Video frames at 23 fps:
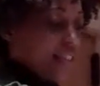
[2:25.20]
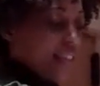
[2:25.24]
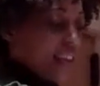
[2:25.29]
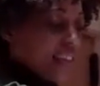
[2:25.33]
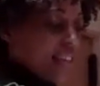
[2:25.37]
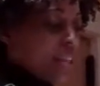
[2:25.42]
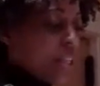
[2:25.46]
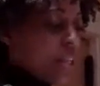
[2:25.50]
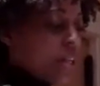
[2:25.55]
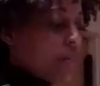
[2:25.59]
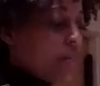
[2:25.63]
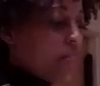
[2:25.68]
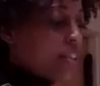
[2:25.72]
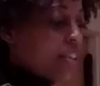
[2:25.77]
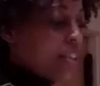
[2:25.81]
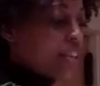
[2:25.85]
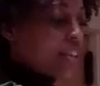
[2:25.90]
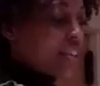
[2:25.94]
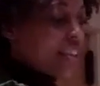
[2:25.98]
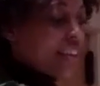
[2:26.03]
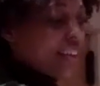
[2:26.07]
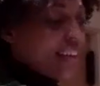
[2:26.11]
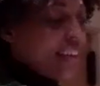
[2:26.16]

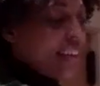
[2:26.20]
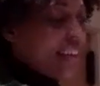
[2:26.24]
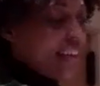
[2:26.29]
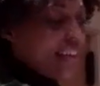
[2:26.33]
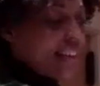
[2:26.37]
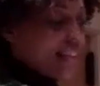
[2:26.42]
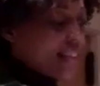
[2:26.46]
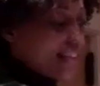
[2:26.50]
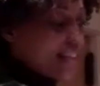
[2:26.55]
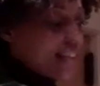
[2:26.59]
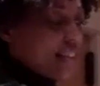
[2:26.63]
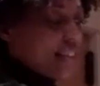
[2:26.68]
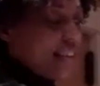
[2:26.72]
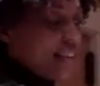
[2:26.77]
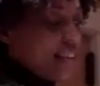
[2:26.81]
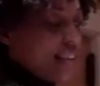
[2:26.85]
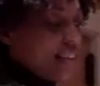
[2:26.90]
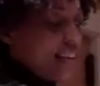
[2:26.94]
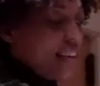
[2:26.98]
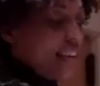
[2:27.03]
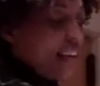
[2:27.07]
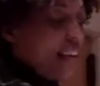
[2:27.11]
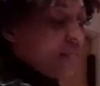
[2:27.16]
himmlische Kind.
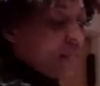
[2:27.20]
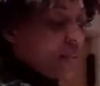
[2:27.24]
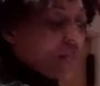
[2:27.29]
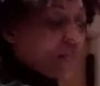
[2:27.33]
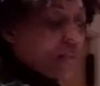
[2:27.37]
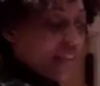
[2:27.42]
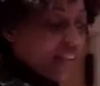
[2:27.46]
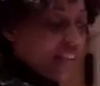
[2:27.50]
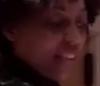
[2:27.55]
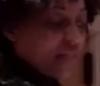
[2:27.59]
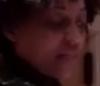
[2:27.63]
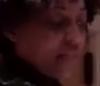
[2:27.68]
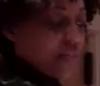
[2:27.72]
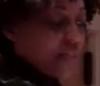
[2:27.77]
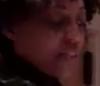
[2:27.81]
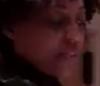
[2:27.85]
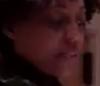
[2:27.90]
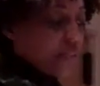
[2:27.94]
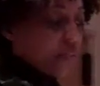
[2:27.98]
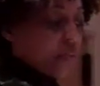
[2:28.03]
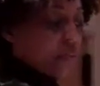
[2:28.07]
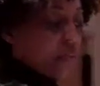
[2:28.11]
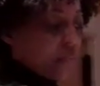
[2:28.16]
And we believed
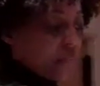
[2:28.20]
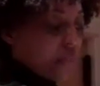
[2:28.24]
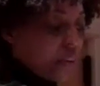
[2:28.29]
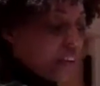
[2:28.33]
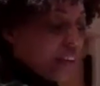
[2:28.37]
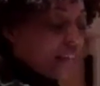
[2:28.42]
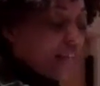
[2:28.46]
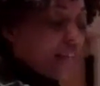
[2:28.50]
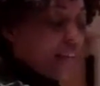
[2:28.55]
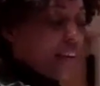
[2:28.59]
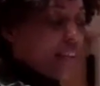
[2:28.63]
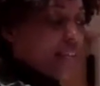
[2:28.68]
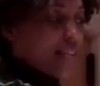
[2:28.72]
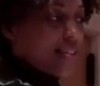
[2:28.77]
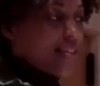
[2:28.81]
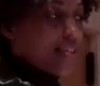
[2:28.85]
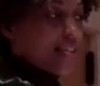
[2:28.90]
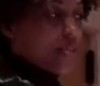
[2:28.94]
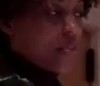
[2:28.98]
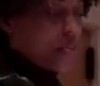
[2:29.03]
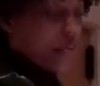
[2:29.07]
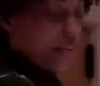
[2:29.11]
you were one of us,